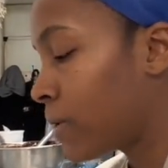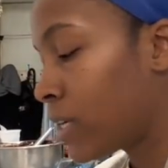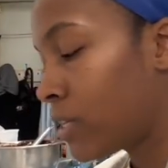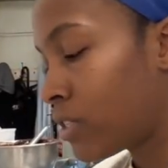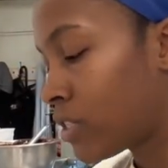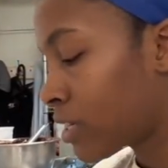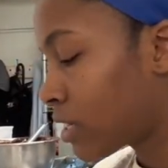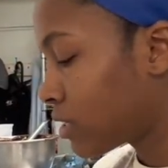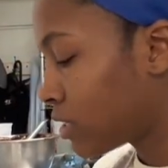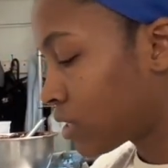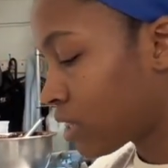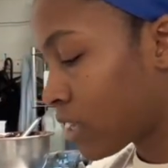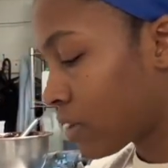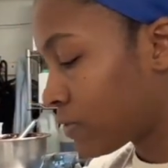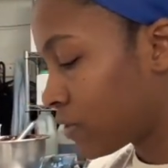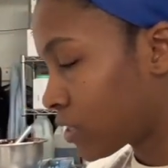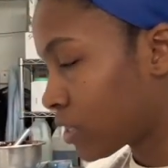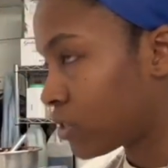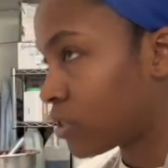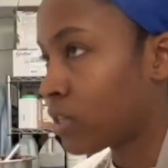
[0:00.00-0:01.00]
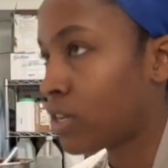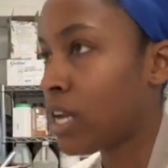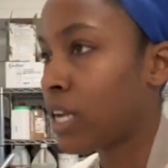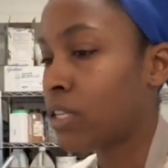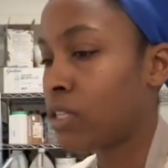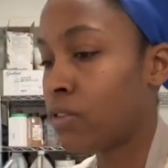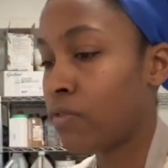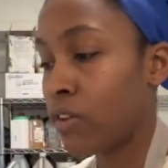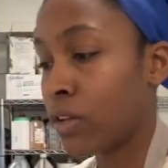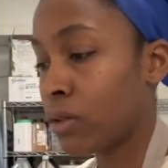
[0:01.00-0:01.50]
It just gives such a
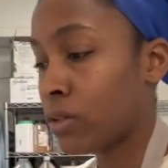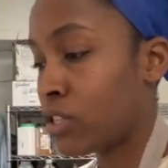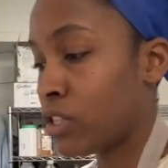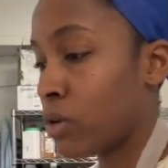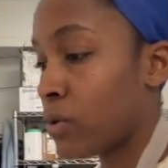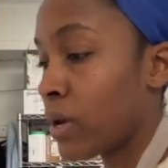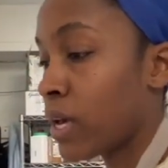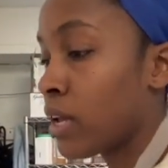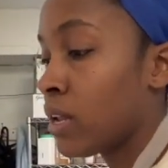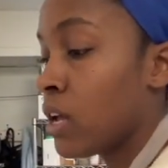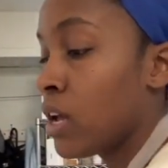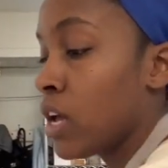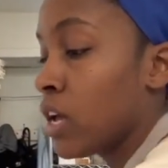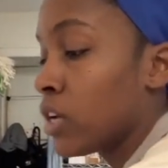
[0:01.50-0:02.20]
nice feel to it.